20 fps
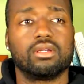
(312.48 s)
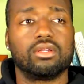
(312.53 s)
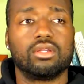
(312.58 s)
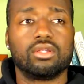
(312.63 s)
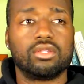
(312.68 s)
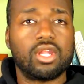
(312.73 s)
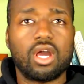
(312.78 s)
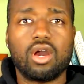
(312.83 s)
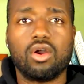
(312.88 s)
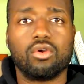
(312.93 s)

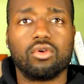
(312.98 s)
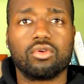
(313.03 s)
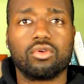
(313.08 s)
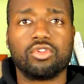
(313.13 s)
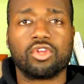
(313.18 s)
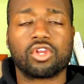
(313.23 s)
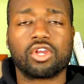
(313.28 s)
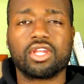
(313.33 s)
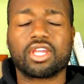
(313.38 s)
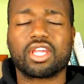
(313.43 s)
No,
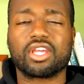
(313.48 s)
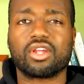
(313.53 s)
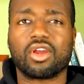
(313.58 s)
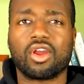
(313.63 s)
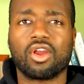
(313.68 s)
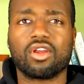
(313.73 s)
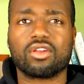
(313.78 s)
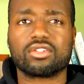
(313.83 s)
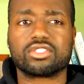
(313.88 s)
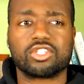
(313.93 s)
you're going to get
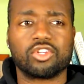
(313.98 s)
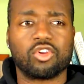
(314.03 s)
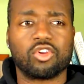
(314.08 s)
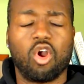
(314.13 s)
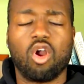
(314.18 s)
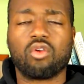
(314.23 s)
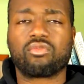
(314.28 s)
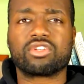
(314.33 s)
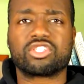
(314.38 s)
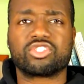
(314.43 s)
hurt. You're
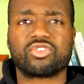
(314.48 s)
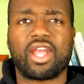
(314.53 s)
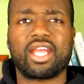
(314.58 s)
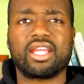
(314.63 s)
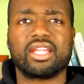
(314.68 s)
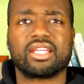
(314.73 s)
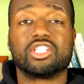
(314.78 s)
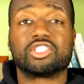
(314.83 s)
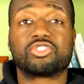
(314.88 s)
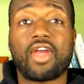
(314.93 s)

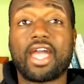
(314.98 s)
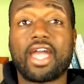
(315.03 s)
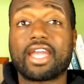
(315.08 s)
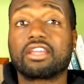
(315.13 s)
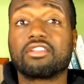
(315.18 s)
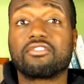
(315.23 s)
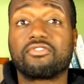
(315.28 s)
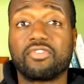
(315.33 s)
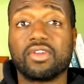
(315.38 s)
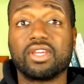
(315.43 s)
overtraining. Track
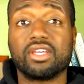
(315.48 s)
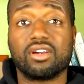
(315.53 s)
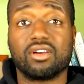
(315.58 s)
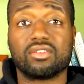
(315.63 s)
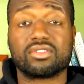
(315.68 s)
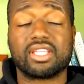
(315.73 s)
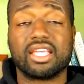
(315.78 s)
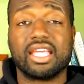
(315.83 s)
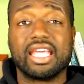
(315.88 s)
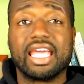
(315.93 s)
and
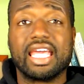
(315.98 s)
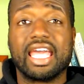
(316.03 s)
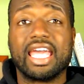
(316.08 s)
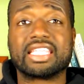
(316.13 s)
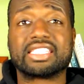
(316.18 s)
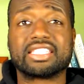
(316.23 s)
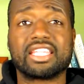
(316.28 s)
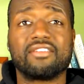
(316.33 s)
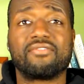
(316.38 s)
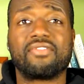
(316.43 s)
field
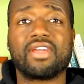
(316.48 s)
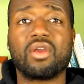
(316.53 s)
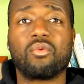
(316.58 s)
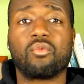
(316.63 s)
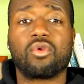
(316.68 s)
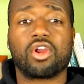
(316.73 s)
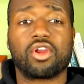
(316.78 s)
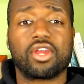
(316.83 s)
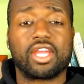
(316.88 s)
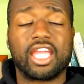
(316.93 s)
is an event
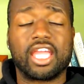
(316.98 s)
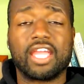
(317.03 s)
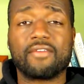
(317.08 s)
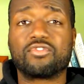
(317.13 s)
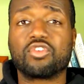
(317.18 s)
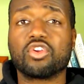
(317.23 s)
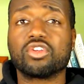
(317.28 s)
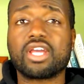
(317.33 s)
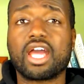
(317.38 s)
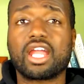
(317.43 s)
where
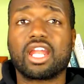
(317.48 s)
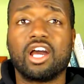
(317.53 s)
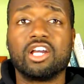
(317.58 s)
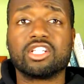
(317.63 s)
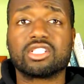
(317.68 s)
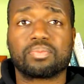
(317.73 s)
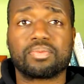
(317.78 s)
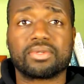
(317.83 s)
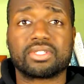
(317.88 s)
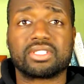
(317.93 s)
if you're not
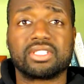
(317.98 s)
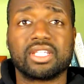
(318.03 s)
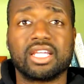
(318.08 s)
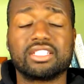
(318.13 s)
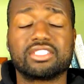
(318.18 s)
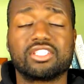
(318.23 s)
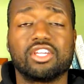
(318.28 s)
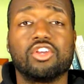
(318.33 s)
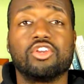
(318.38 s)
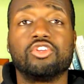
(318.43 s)

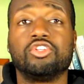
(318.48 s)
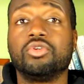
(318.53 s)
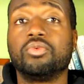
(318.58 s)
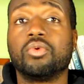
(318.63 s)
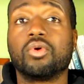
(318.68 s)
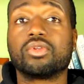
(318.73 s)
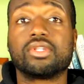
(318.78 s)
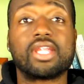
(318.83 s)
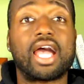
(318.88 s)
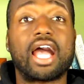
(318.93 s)
100%, you
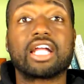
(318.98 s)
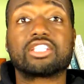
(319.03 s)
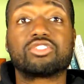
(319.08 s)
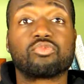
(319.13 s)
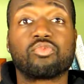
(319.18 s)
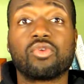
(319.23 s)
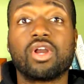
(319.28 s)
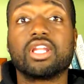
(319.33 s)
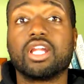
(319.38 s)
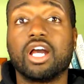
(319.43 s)
will not
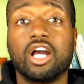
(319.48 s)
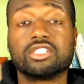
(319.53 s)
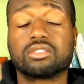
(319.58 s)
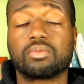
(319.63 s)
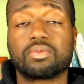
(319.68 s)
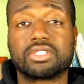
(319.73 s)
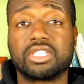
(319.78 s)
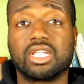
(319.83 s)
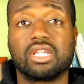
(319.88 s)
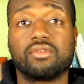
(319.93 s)
run
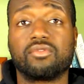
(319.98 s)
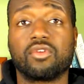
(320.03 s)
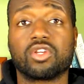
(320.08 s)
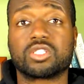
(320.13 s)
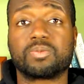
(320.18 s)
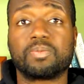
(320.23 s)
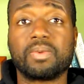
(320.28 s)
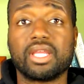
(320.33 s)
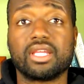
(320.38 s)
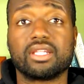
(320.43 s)
100% of your
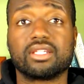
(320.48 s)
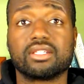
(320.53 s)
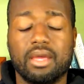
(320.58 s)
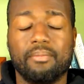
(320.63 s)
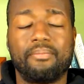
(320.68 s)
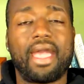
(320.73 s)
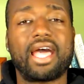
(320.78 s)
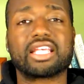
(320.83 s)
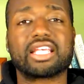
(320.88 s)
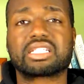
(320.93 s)
speed.
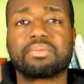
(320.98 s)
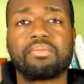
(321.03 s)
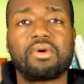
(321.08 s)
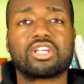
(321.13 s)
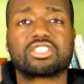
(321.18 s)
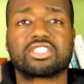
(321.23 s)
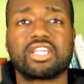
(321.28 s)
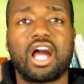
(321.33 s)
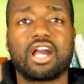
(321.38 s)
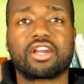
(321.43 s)

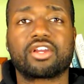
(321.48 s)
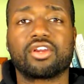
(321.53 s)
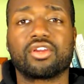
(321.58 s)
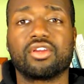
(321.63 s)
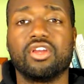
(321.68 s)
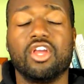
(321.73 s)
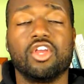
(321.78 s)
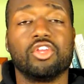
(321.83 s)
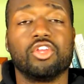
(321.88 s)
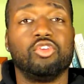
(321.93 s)
Basketball,
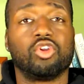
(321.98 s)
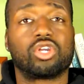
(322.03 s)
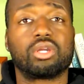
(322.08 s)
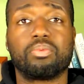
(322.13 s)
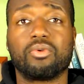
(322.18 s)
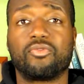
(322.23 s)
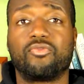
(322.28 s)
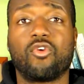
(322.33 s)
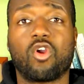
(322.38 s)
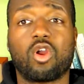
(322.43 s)
soccer, you can
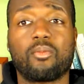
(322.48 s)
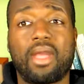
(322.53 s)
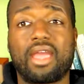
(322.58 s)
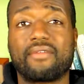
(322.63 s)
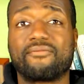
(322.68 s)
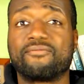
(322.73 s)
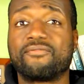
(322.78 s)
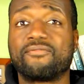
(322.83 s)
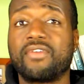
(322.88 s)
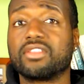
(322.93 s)
perform
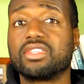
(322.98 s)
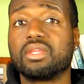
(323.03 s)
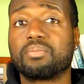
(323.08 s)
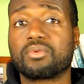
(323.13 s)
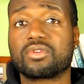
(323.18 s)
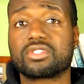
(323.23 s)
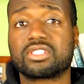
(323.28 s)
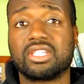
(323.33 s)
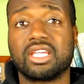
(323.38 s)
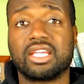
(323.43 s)
at
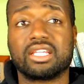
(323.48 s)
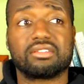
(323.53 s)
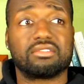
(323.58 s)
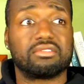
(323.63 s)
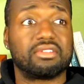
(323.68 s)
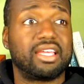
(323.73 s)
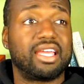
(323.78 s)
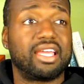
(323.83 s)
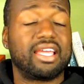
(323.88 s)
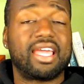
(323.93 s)
50%,
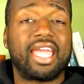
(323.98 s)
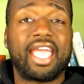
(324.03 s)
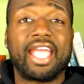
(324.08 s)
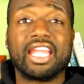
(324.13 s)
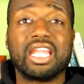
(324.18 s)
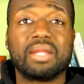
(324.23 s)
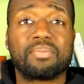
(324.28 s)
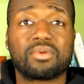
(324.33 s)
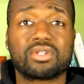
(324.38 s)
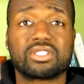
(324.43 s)

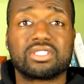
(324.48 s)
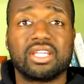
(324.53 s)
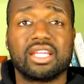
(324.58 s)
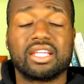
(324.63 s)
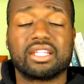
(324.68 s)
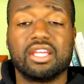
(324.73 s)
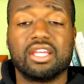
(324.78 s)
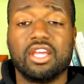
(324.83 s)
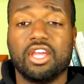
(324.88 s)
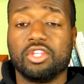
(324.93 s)

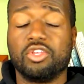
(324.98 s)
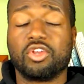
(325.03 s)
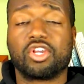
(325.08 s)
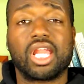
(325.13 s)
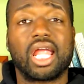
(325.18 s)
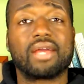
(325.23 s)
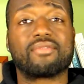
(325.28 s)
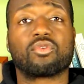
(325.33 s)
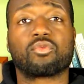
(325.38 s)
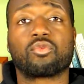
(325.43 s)
80%. You
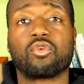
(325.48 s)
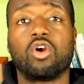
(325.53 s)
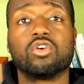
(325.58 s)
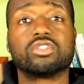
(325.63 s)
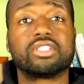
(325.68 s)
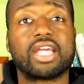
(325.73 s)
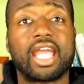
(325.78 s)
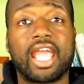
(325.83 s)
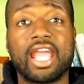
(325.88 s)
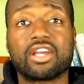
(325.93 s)
can have a
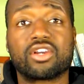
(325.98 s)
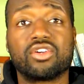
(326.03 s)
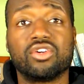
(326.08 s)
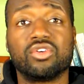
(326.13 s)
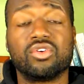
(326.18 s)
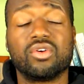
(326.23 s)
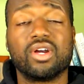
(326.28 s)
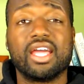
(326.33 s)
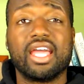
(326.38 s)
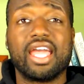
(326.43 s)
rolled
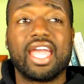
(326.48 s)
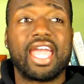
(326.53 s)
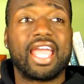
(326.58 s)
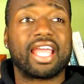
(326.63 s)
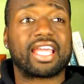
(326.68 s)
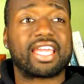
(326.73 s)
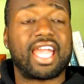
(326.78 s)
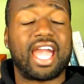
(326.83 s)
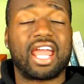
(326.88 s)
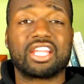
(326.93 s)
ankle
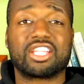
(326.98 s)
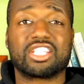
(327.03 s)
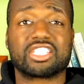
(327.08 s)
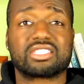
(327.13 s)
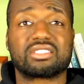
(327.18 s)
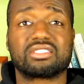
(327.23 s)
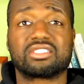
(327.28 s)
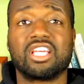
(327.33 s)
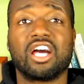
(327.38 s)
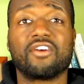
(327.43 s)
and kind of
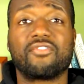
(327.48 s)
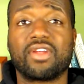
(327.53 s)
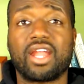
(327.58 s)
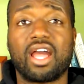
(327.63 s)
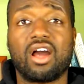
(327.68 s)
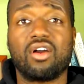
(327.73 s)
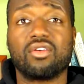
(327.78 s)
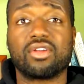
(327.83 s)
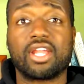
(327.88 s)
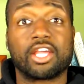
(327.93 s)
just tough it
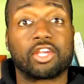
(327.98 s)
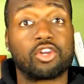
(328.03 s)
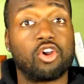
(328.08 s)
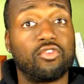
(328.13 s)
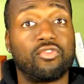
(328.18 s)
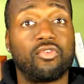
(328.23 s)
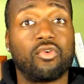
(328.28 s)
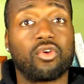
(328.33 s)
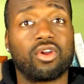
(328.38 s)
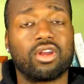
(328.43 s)
out and
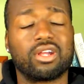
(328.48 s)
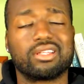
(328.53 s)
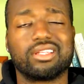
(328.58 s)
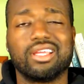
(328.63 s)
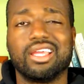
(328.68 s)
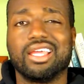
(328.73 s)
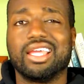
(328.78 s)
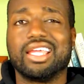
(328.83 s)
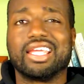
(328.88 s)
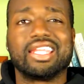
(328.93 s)
go for it.
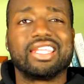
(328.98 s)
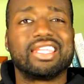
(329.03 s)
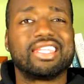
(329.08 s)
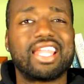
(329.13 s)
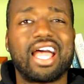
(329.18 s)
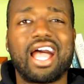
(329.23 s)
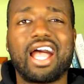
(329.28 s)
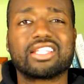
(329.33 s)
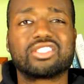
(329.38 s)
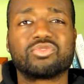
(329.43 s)

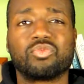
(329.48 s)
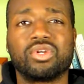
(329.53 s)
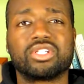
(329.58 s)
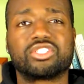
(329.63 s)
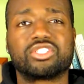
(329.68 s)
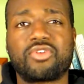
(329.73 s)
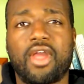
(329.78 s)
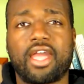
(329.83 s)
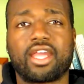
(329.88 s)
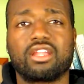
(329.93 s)
Not
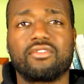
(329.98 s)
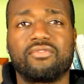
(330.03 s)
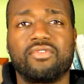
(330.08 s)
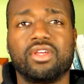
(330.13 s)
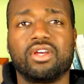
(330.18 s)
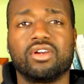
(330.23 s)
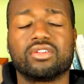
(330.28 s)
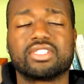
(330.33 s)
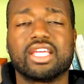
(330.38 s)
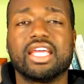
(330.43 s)
with track and
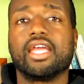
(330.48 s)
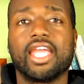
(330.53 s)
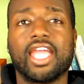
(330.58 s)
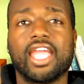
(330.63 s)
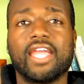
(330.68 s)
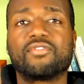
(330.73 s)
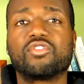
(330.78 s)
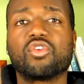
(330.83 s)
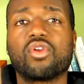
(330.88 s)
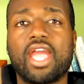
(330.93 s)
field.
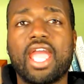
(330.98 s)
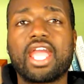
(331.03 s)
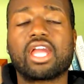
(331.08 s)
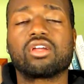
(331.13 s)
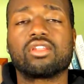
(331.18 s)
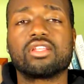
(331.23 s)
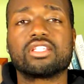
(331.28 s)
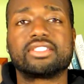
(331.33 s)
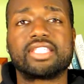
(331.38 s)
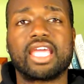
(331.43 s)
If your
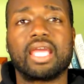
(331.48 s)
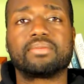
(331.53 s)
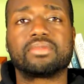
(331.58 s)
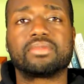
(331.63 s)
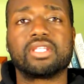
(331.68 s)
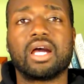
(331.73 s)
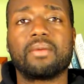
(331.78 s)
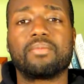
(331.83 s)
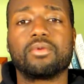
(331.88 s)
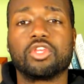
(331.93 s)
ankle is taped
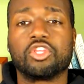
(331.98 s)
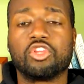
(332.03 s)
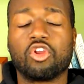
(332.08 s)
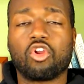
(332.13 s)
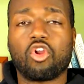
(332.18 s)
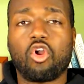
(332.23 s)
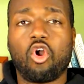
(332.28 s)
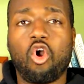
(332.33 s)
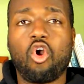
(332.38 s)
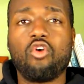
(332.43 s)
up,
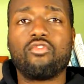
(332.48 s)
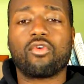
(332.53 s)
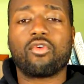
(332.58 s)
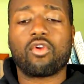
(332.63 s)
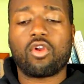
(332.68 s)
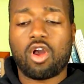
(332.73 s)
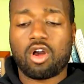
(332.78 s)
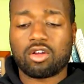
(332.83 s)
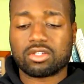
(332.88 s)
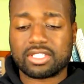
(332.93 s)
your
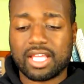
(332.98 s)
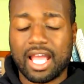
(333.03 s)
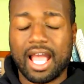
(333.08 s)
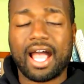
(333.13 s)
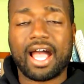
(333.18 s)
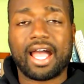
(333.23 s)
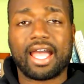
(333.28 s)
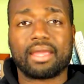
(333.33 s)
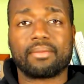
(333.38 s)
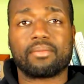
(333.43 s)
overall
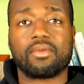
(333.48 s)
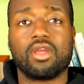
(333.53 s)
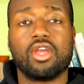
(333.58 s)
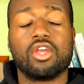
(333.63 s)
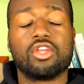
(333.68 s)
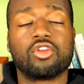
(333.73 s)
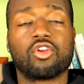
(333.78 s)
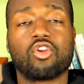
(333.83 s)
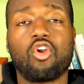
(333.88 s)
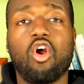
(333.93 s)
time,
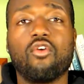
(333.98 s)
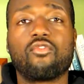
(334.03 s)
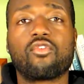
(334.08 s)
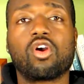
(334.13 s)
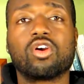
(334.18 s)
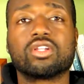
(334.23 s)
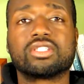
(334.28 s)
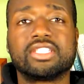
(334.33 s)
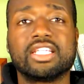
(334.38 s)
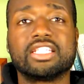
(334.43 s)
your
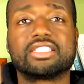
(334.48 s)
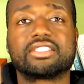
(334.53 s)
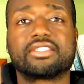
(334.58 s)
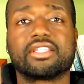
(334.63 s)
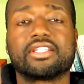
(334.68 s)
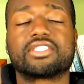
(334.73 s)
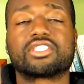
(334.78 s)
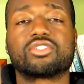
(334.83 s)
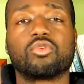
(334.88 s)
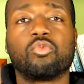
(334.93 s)
overall
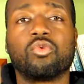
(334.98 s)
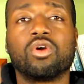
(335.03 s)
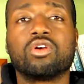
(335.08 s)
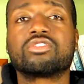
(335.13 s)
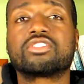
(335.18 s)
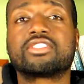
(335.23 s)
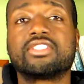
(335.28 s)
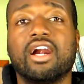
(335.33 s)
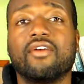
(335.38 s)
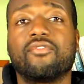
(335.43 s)
distance will
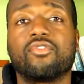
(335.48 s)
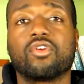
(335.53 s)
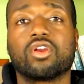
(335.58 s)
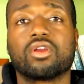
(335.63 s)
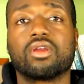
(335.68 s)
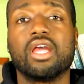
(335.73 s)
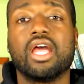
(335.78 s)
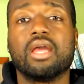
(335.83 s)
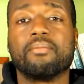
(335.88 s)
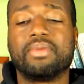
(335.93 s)

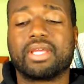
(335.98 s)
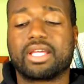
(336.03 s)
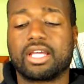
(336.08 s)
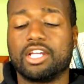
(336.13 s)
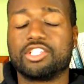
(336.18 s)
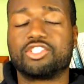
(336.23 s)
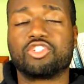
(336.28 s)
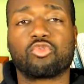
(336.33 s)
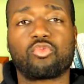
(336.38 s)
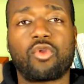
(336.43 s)
suffer
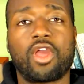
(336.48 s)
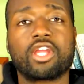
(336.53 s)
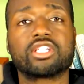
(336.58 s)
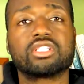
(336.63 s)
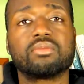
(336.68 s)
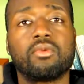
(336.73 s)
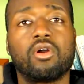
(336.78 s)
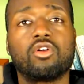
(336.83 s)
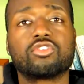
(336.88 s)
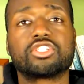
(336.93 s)
because your range
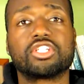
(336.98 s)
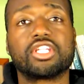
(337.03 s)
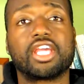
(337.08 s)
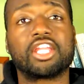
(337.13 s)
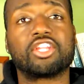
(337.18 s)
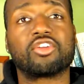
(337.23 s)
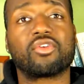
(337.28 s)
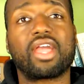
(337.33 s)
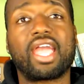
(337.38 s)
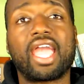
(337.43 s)
of motion
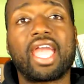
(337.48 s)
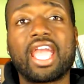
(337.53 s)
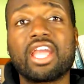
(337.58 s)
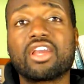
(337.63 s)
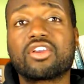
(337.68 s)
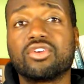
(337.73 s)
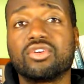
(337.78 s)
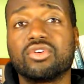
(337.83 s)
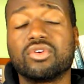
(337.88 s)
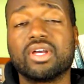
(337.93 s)
in your
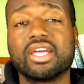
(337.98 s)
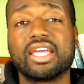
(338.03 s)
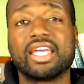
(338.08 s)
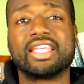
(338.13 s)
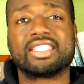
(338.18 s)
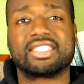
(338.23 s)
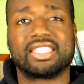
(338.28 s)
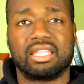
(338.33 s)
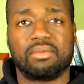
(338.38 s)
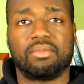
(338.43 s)
ankle
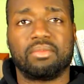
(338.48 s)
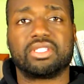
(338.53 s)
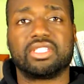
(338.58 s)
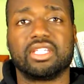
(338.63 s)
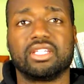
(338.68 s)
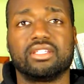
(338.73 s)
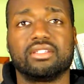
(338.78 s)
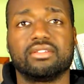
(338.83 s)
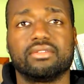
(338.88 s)
is limited.